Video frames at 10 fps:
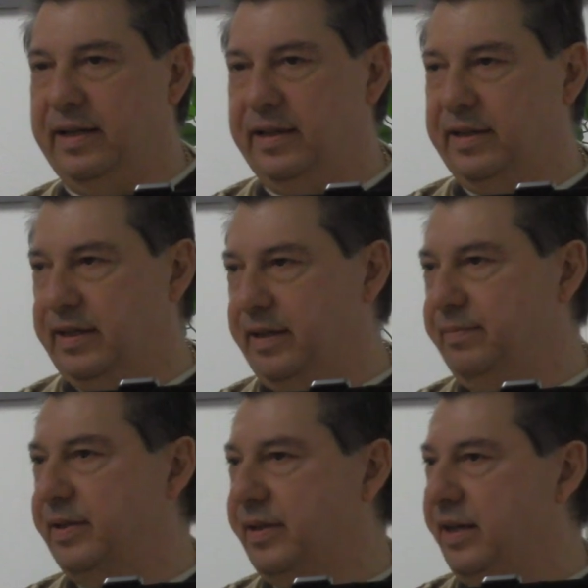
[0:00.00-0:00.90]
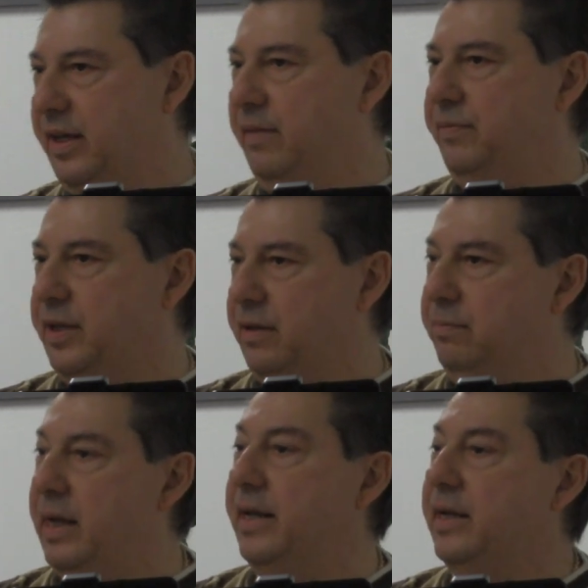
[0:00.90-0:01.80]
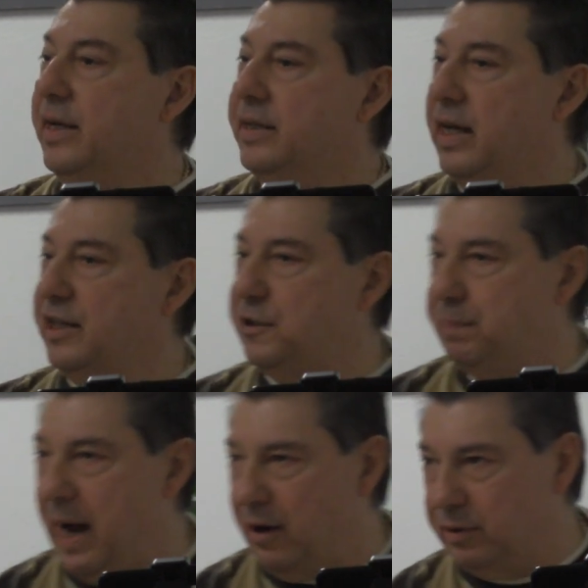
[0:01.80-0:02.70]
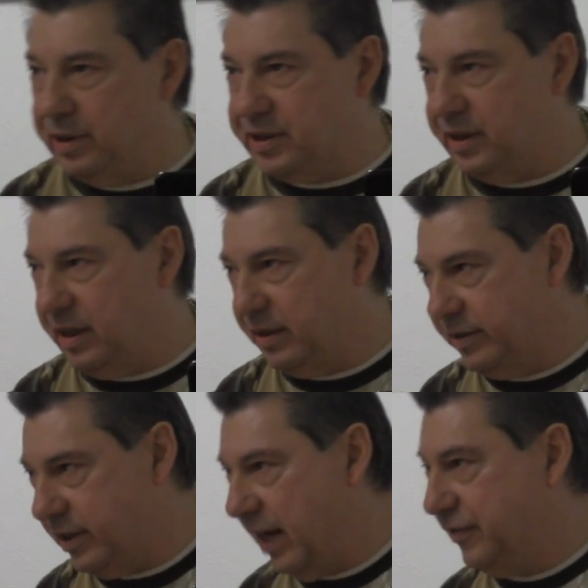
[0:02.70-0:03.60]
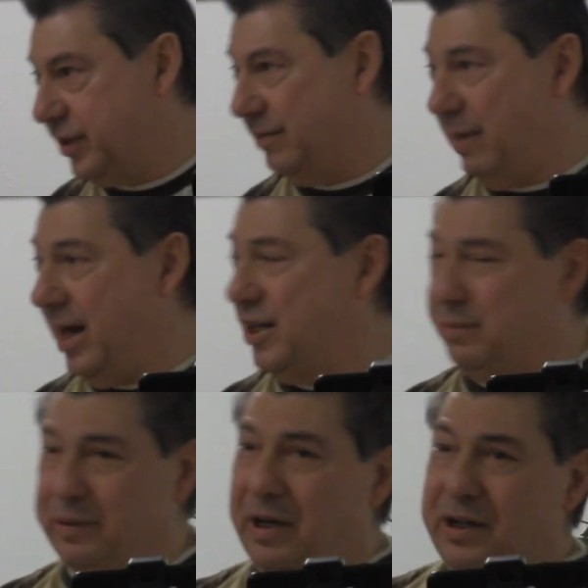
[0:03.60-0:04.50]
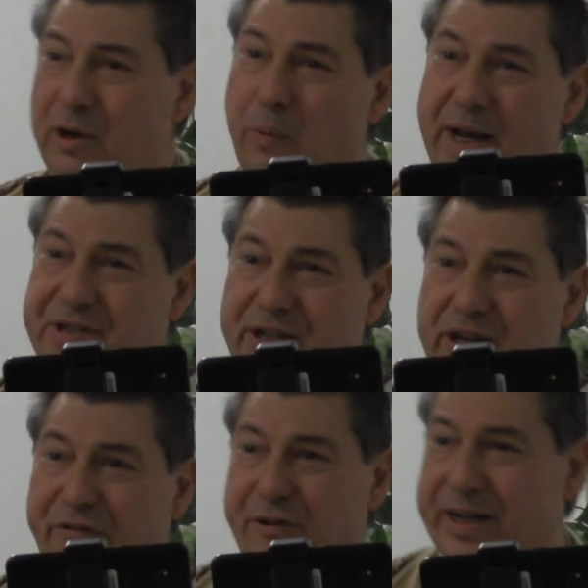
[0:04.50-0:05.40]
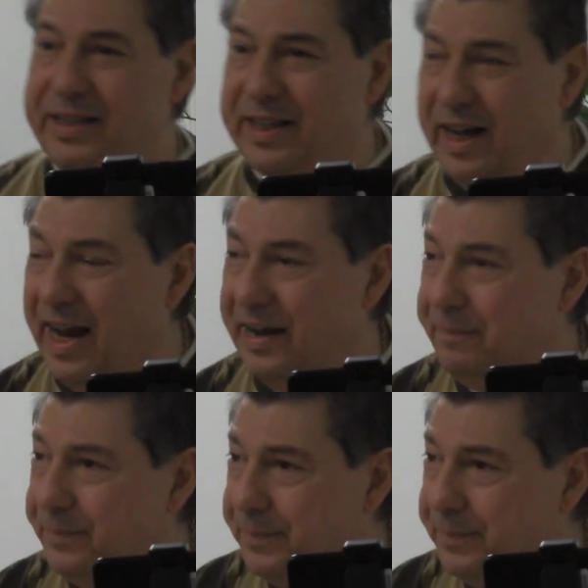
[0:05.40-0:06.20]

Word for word: to, to him to admit that he's powerless and his life is unmanageable, you're wasting your friggin' time.